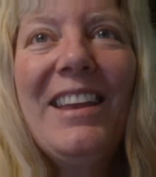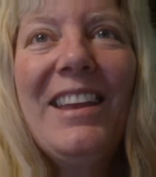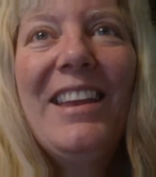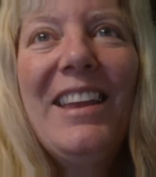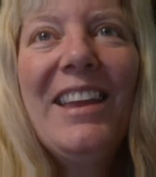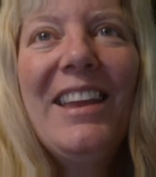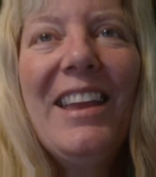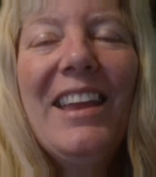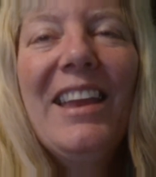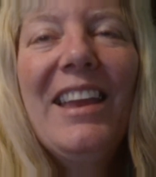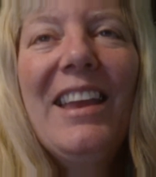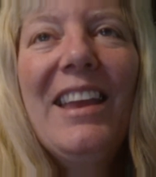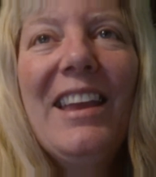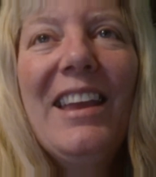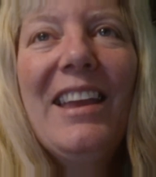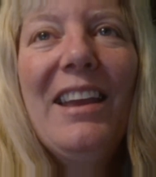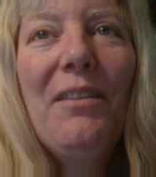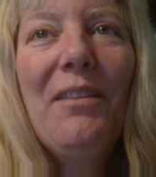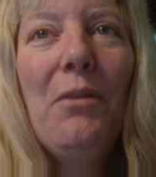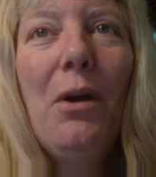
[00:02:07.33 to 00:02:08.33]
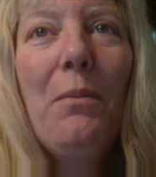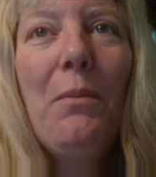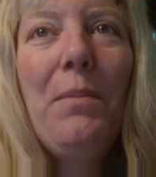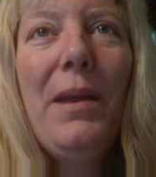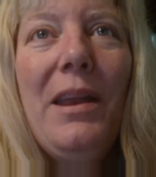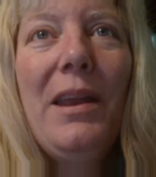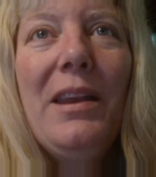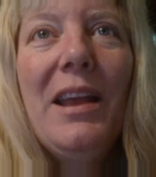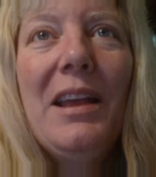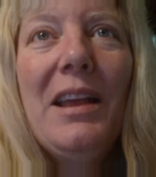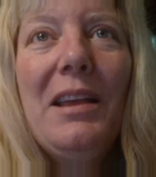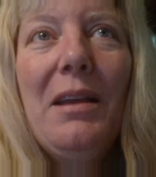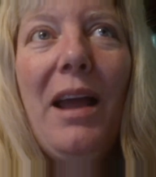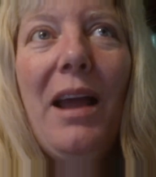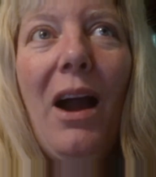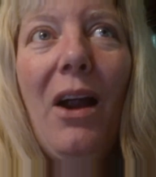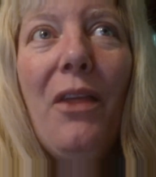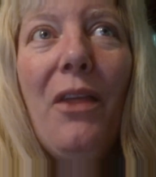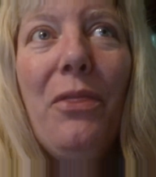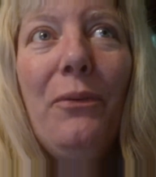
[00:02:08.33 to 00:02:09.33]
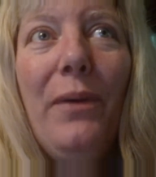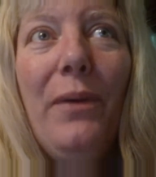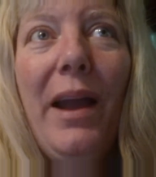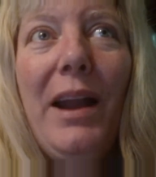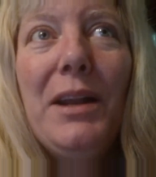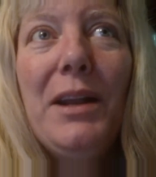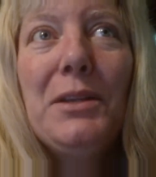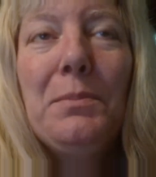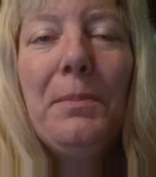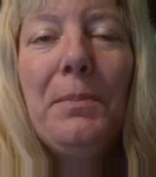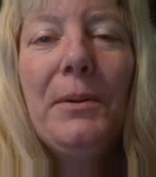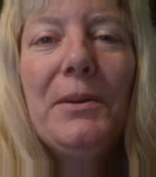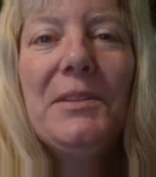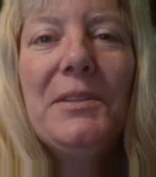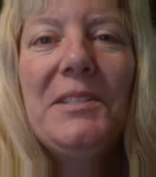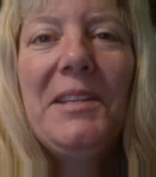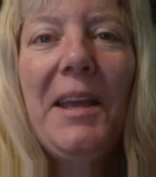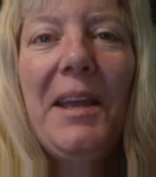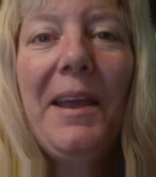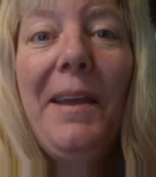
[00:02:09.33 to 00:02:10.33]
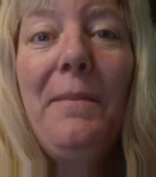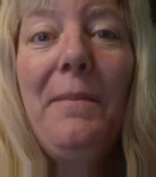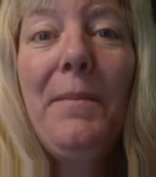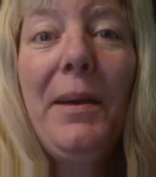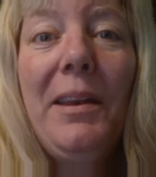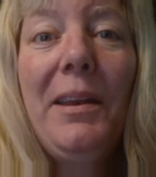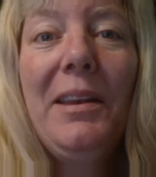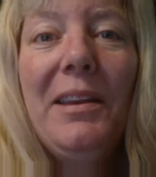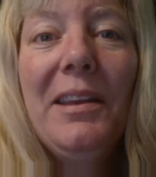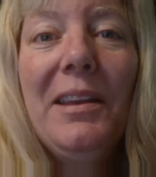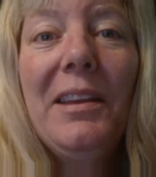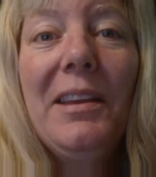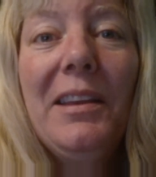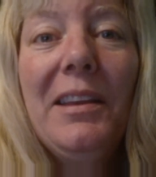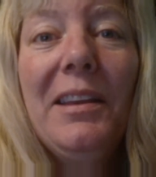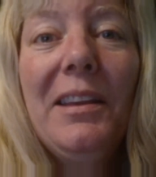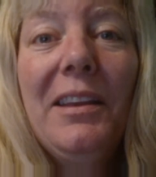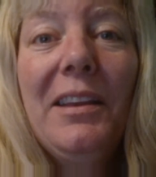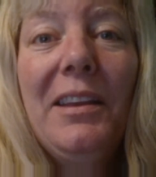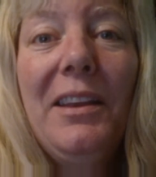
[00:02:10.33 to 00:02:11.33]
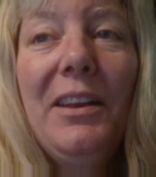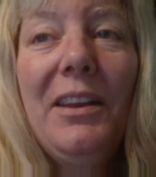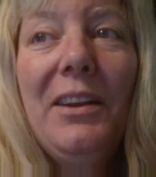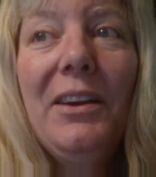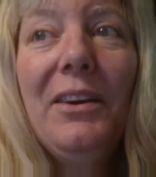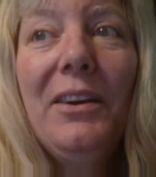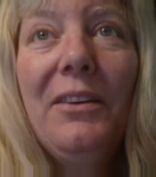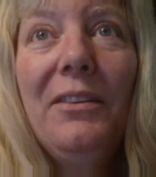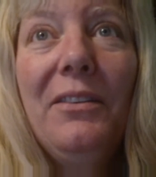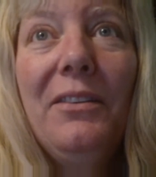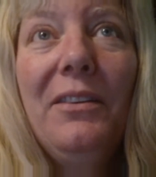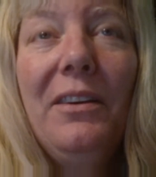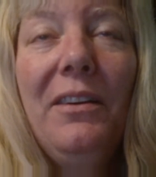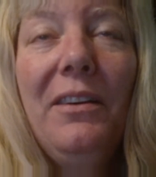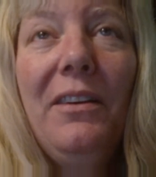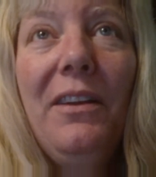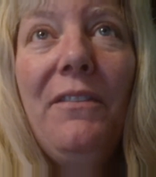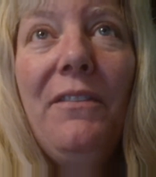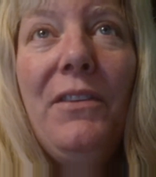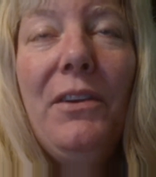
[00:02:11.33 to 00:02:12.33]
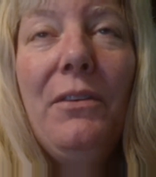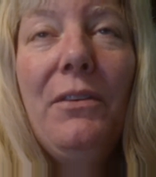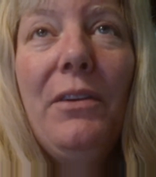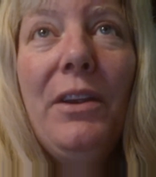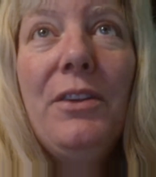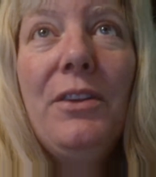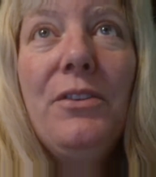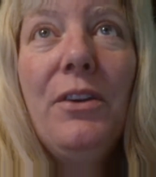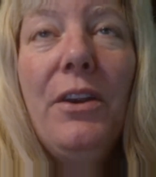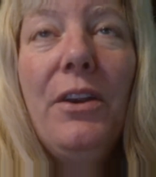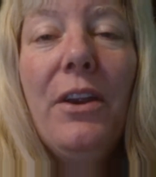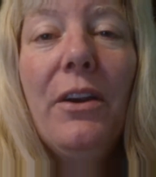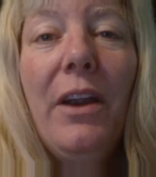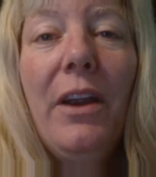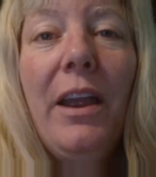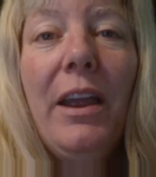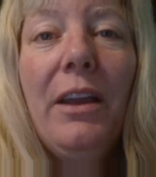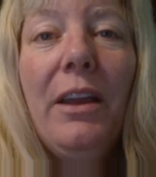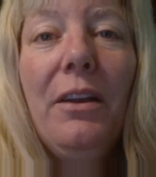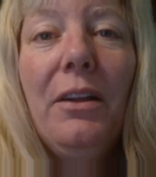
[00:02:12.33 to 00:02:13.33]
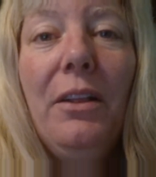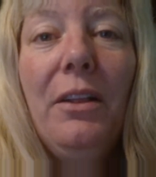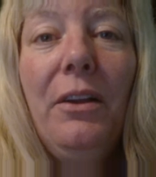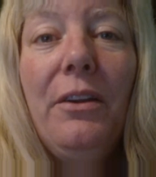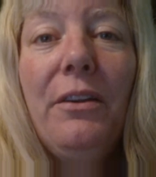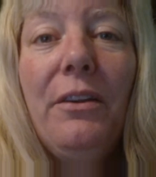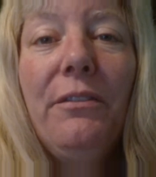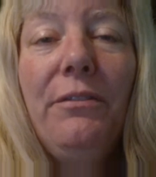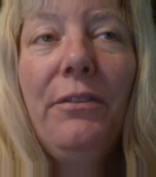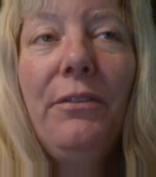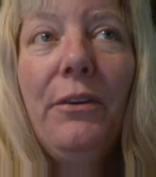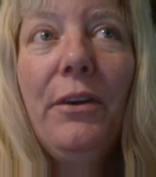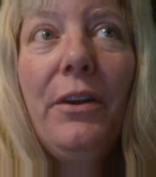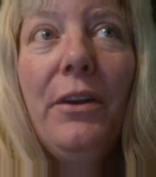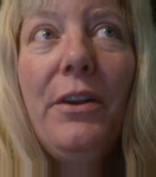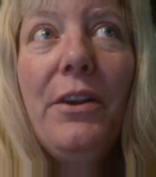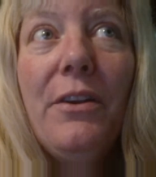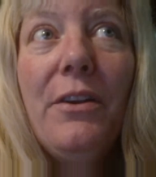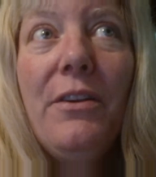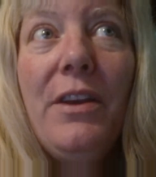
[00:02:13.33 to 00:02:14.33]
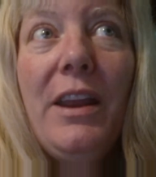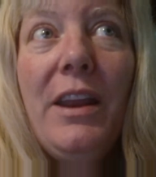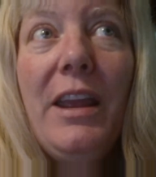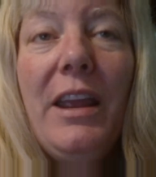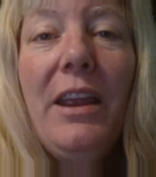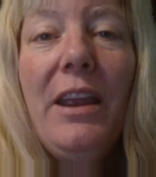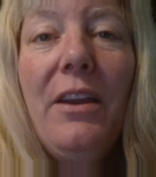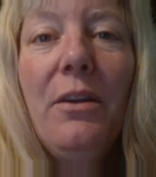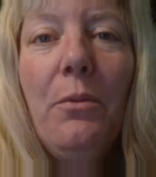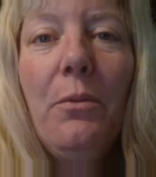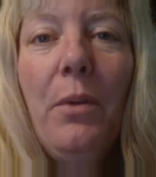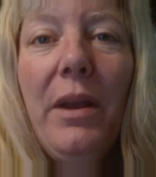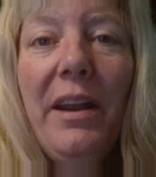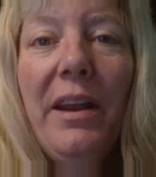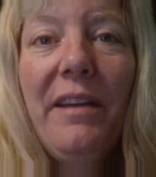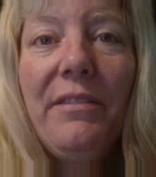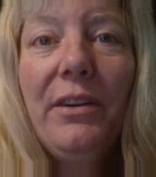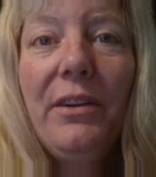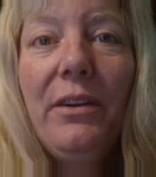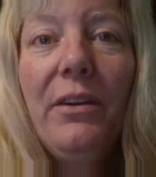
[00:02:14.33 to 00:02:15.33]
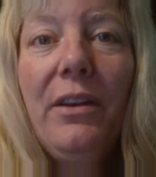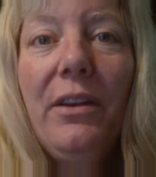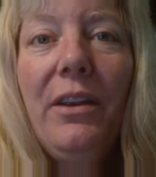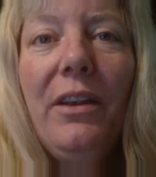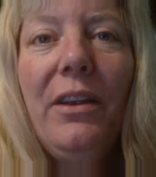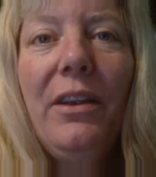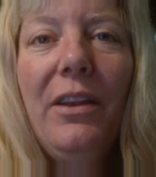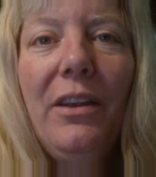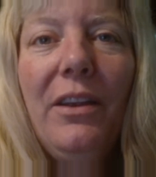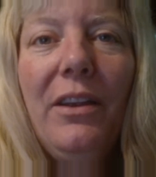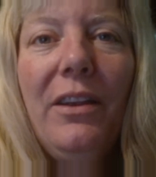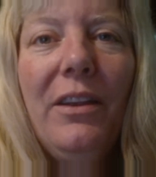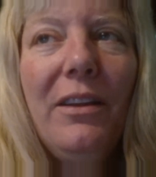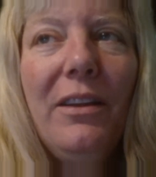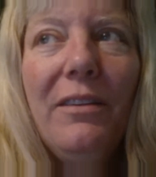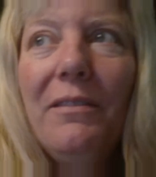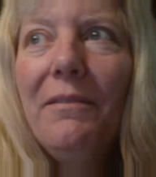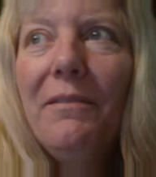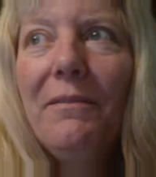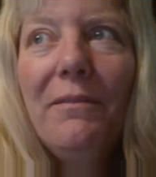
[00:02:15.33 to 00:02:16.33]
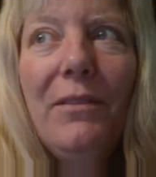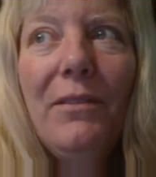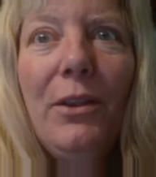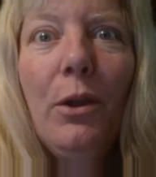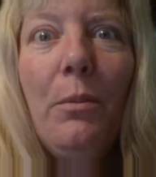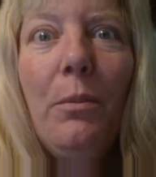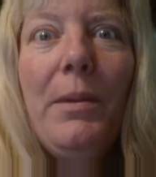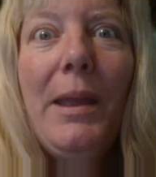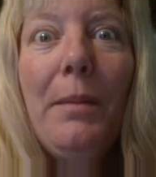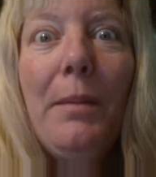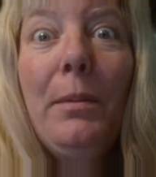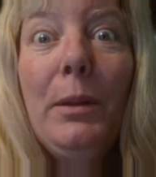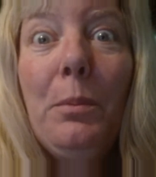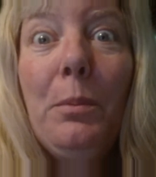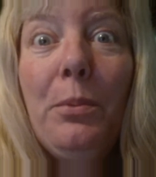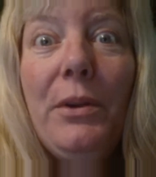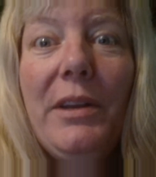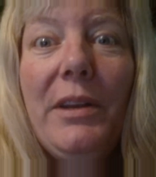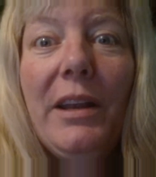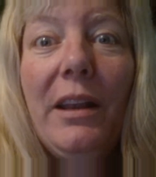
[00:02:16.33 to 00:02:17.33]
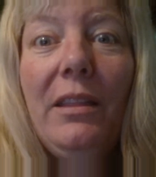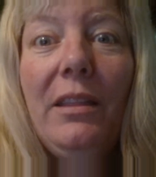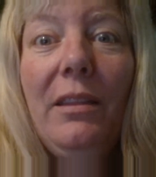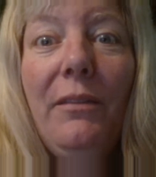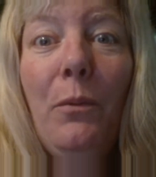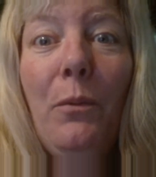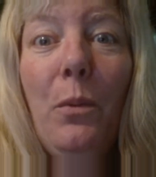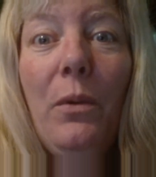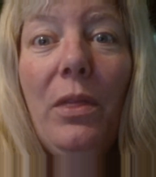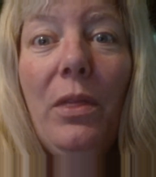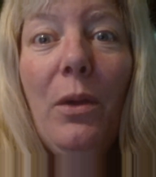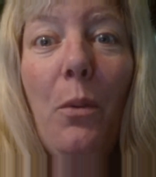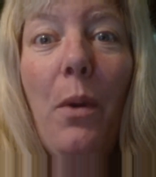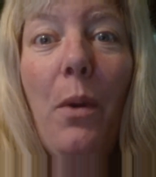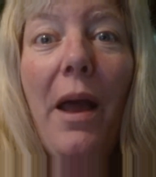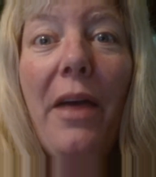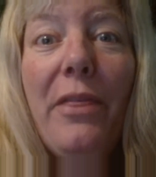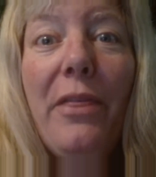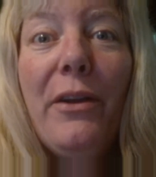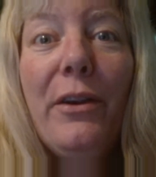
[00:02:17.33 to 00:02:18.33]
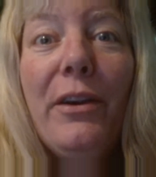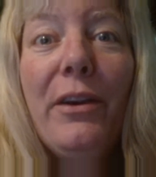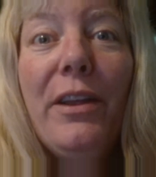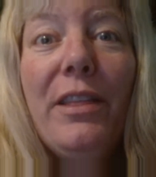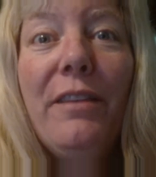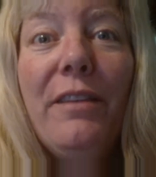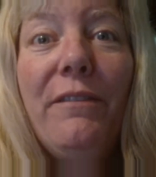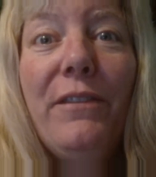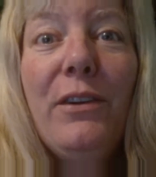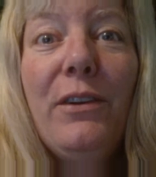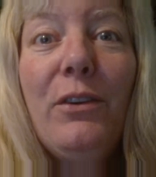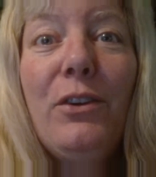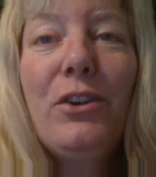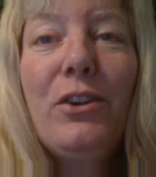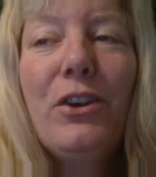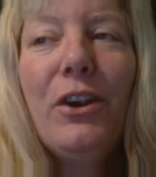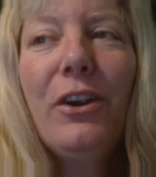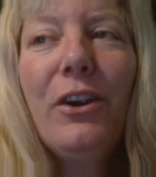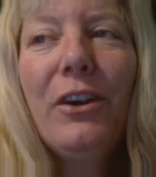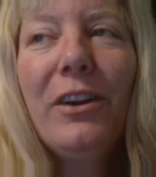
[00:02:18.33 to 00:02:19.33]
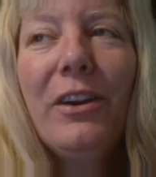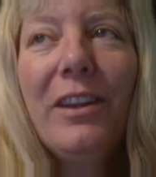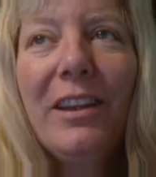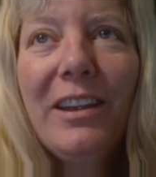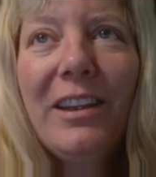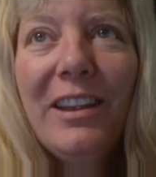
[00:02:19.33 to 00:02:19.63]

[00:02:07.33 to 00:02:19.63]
It won't be arthritis per se, but, you know, if you injure your ankle or your foot or your knee or whatever, you'll be able to predict the weather in the future.